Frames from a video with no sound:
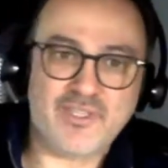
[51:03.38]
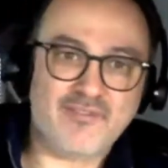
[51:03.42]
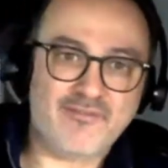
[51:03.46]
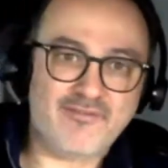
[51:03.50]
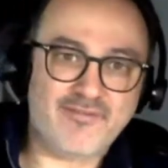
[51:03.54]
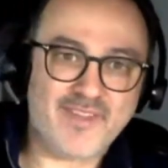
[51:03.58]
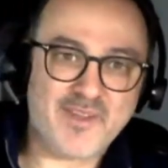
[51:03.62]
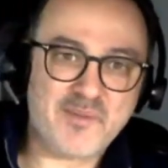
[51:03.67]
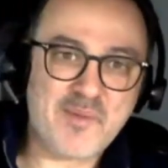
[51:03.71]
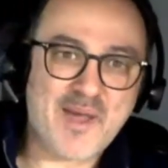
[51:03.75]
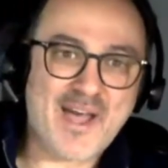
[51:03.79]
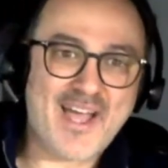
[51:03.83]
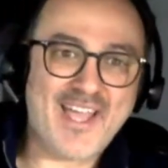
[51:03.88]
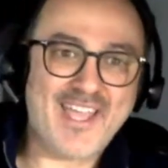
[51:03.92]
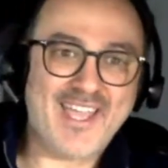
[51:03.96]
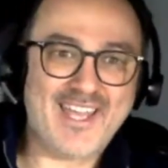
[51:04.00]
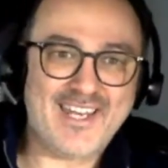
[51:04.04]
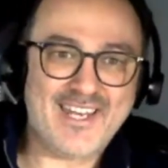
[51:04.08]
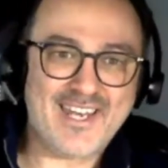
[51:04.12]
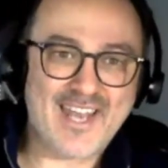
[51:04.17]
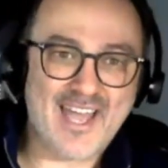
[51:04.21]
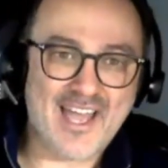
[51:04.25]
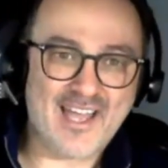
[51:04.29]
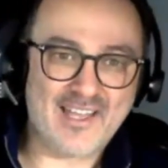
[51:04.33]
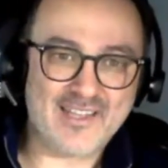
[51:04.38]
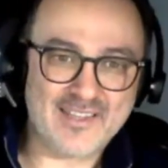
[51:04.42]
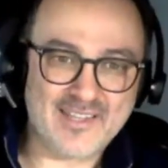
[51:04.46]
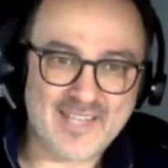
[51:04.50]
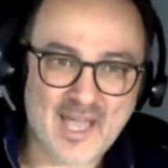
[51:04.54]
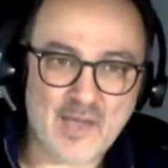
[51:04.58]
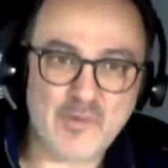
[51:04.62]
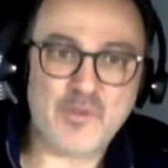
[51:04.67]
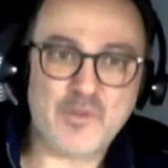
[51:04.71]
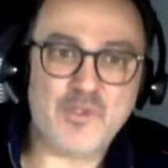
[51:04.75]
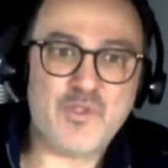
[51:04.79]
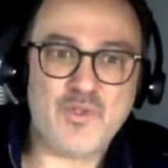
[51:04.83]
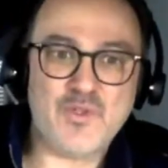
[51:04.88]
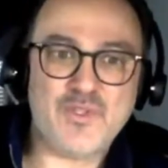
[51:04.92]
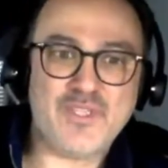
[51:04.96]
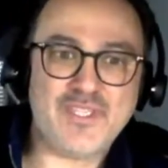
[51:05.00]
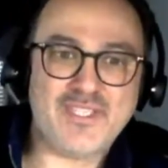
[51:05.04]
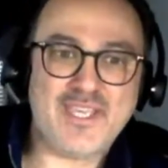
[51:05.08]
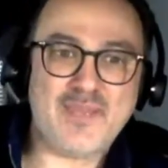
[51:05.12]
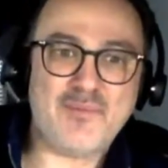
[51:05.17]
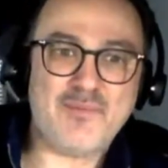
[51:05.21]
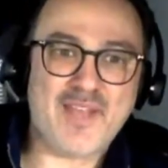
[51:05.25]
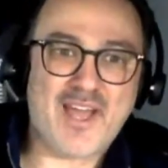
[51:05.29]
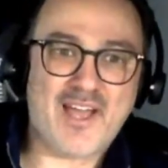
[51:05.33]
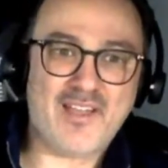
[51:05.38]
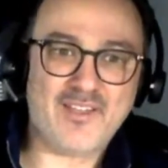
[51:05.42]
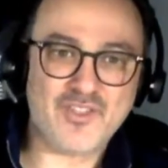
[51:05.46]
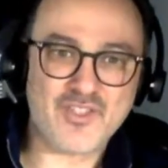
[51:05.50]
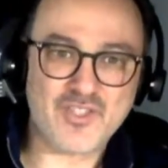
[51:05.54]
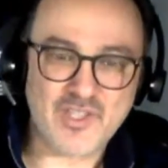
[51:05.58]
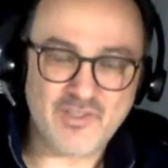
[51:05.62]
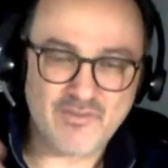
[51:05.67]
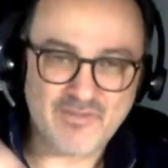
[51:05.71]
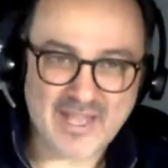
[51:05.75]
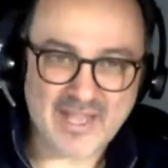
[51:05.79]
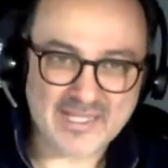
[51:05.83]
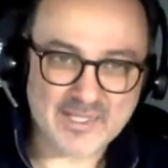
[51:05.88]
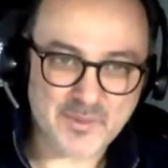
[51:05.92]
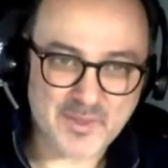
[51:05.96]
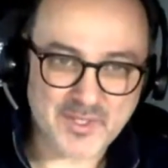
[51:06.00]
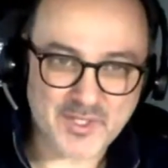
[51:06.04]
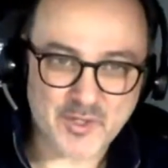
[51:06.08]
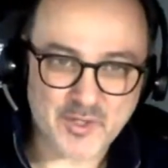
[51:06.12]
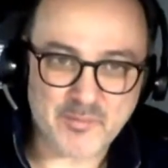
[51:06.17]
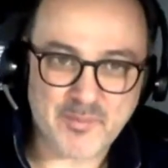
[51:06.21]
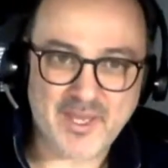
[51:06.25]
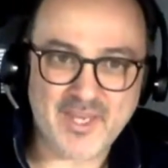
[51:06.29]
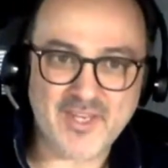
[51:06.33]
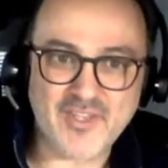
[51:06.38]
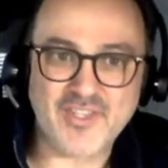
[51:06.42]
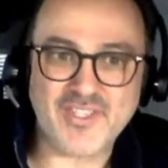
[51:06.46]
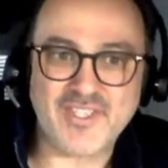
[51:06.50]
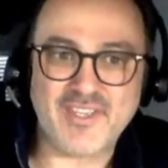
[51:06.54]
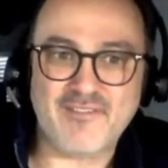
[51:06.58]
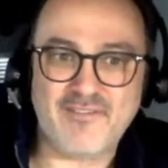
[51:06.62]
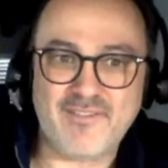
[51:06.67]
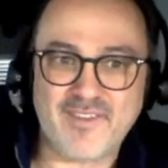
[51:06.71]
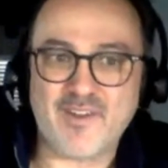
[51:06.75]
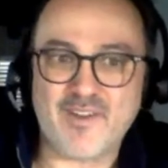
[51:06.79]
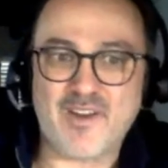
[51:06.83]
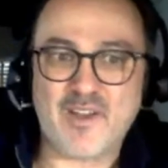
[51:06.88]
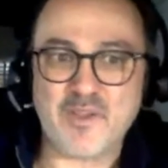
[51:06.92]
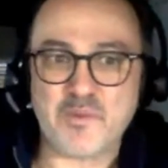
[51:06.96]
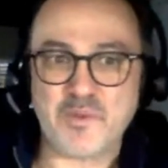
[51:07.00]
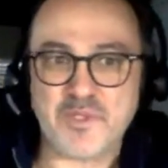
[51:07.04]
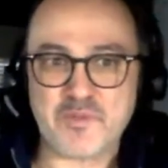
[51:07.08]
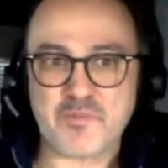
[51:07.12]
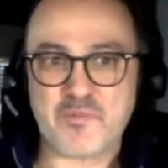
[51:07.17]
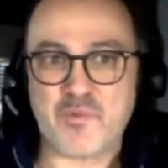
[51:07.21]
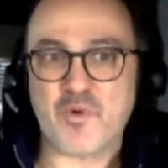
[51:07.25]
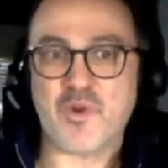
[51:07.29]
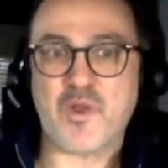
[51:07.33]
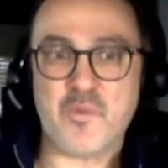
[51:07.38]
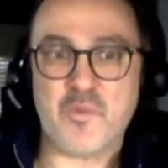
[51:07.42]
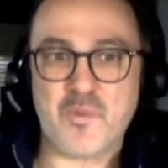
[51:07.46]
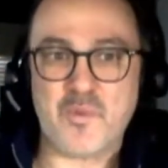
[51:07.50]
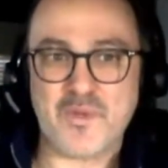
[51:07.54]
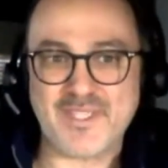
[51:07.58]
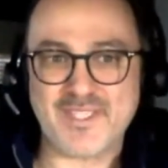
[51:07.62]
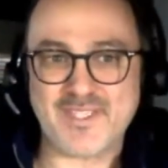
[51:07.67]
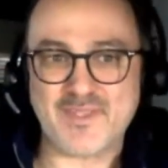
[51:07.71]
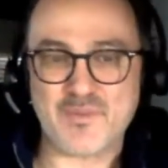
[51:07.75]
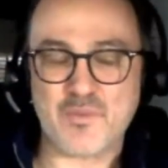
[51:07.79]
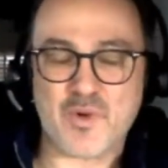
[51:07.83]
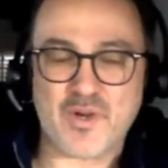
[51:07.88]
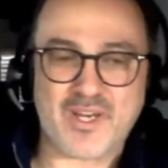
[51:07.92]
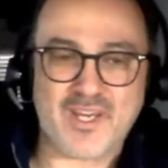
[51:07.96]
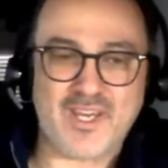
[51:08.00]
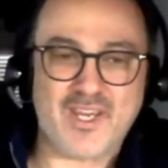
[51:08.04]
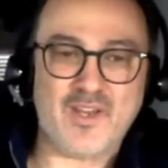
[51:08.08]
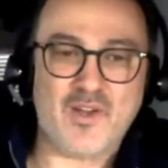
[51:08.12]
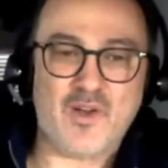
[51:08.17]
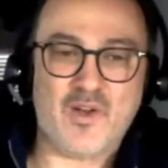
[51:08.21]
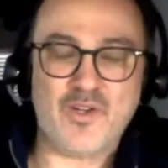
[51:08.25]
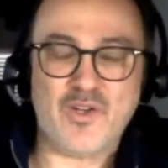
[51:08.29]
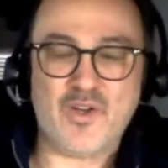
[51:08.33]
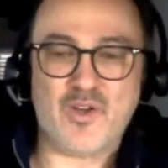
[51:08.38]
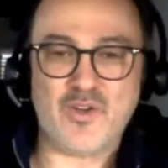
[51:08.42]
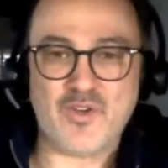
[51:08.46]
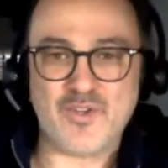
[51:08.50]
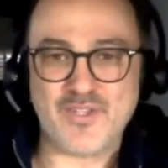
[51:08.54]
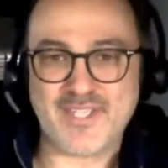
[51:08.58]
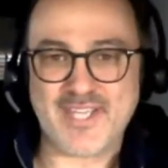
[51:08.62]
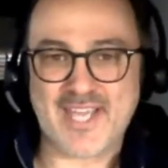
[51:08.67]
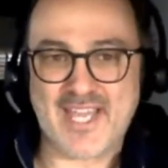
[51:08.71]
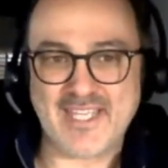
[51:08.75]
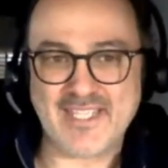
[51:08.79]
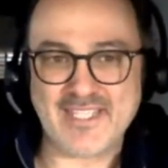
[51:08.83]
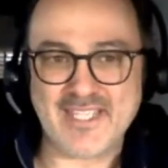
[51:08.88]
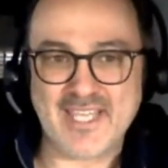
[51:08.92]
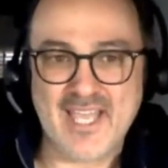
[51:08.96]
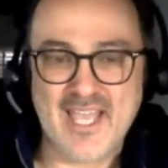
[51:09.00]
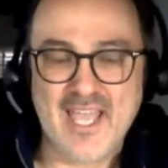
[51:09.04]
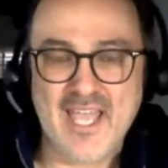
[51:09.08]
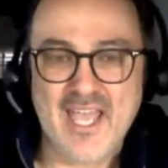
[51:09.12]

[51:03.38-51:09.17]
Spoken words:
in FigPii and allow you to use the same knowledge to evaluate your pages and figure out what's broken, what's working on your site.